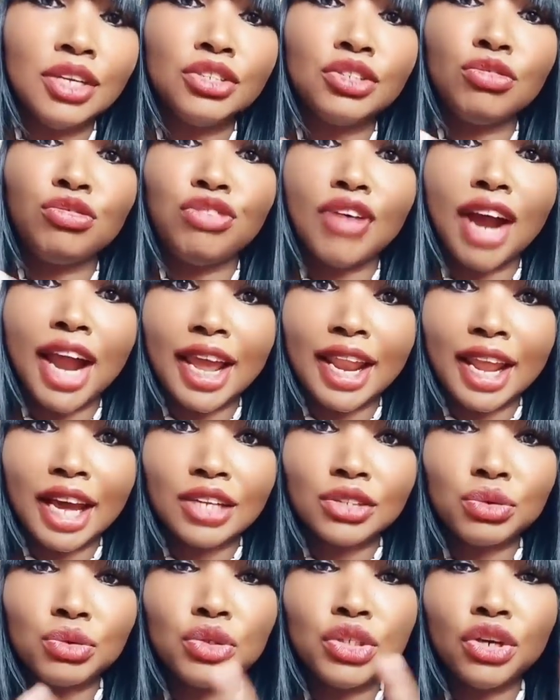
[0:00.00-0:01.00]
to find
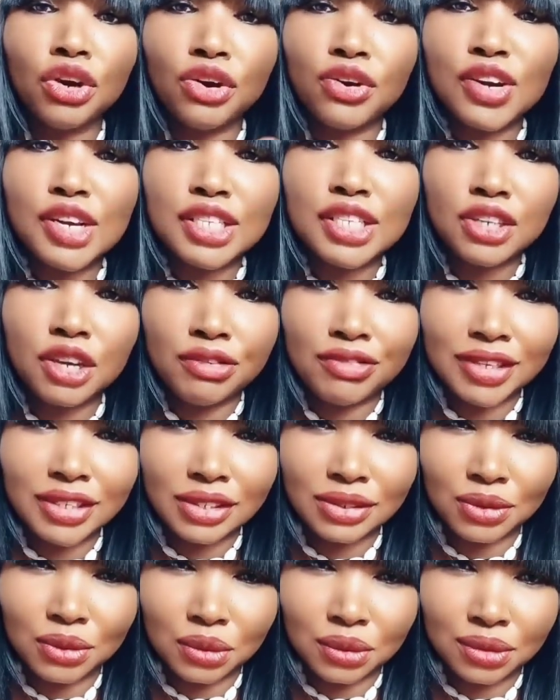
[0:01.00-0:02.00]
out who you're going to, if
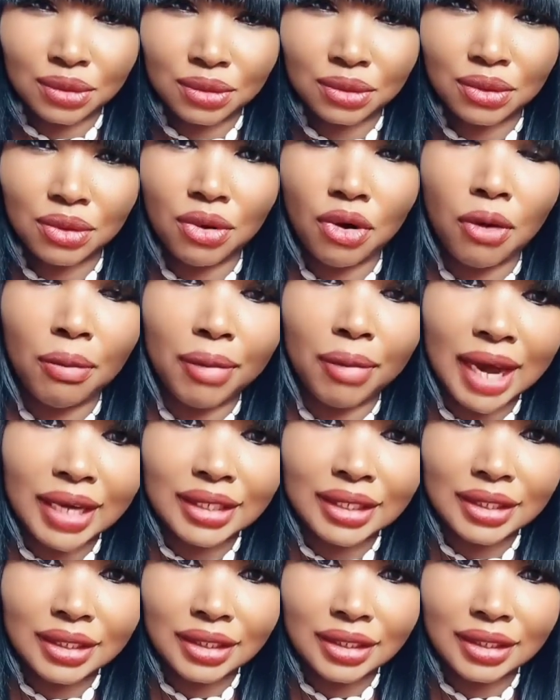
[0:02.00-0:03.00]
it's good or
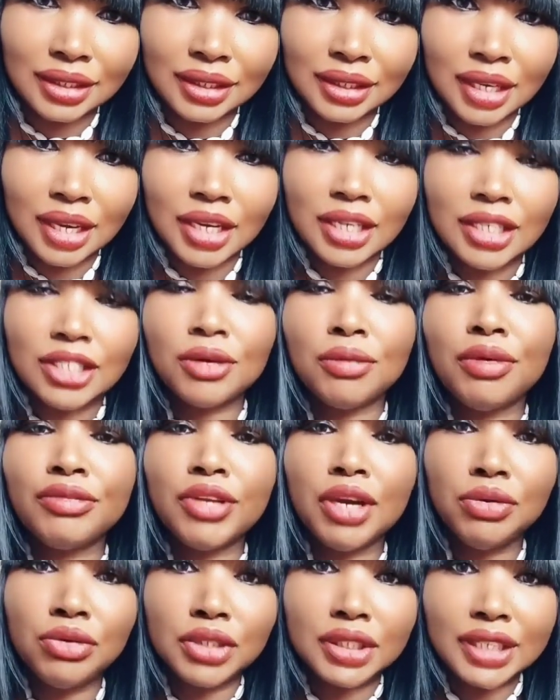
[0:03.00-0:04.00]
bad. Some of
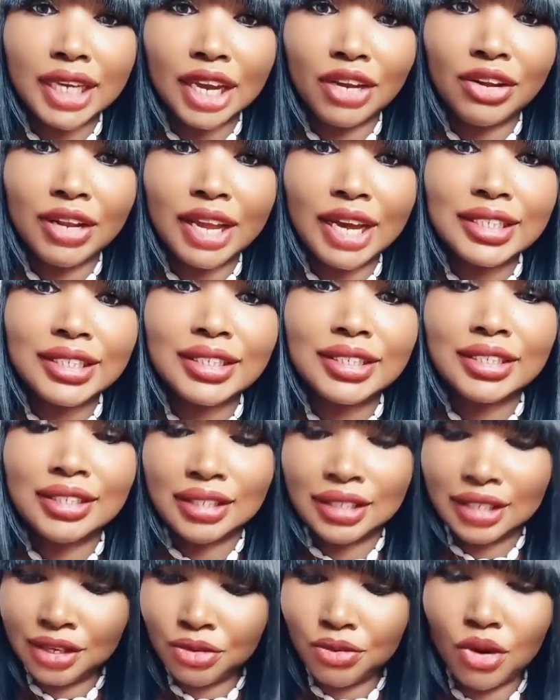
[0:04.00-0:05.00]
them will tell you that
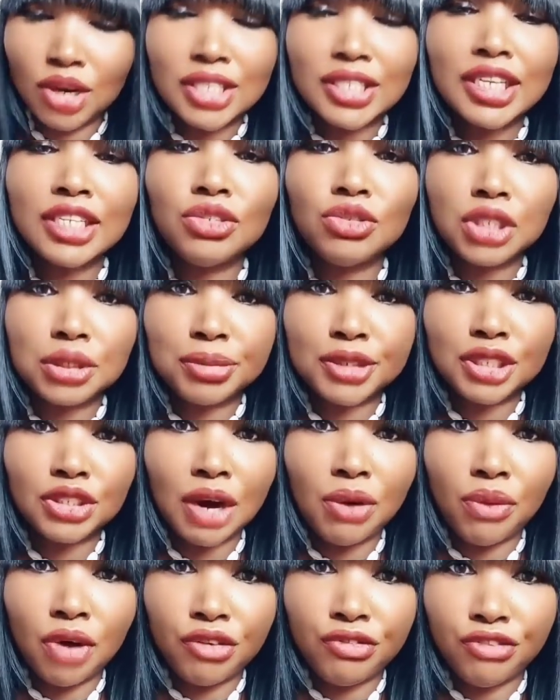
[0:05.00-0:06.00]
once they do
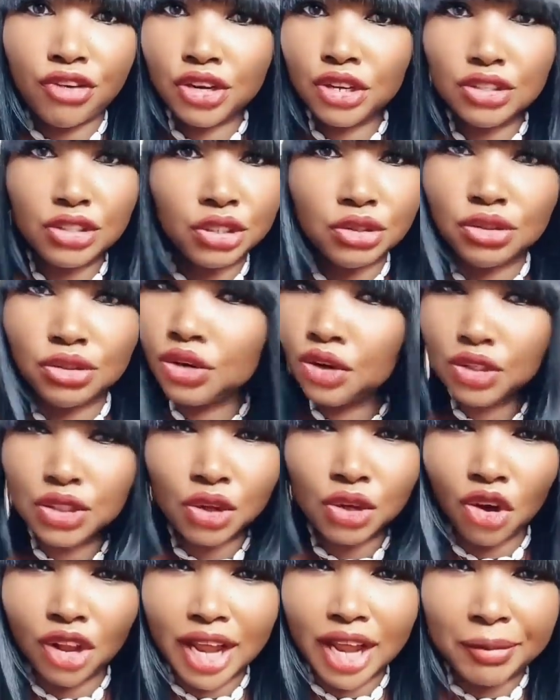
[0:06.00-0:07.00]
spiritual work for you, you shouldn't go
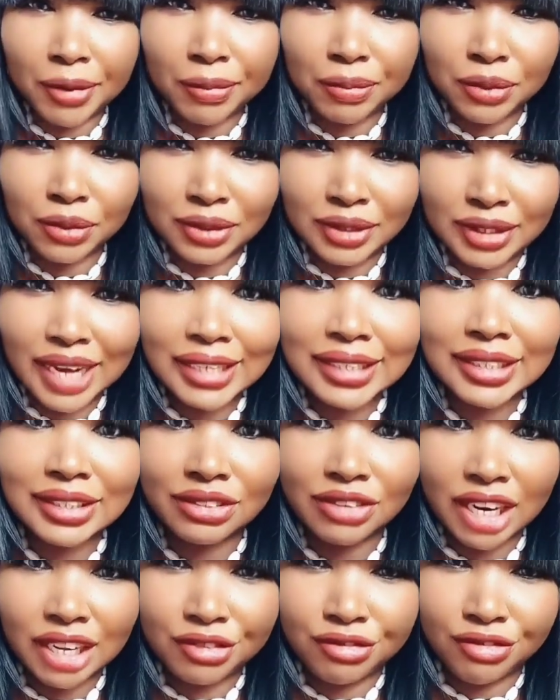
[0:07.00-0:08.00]
to other people. That
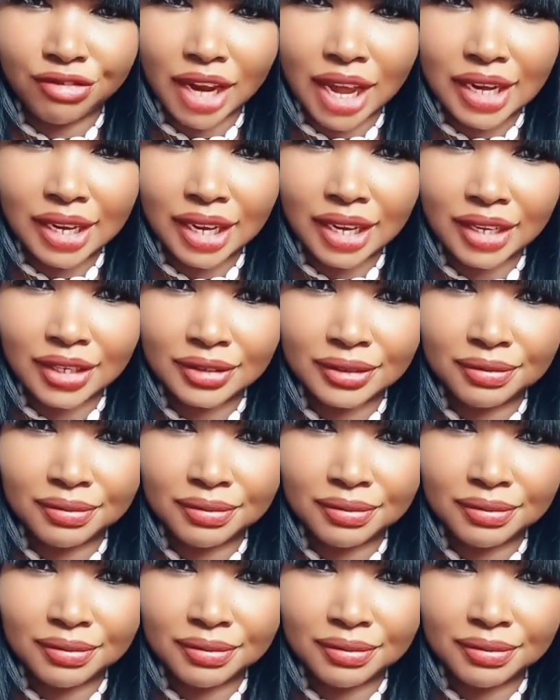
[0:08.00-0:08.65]
is red flag.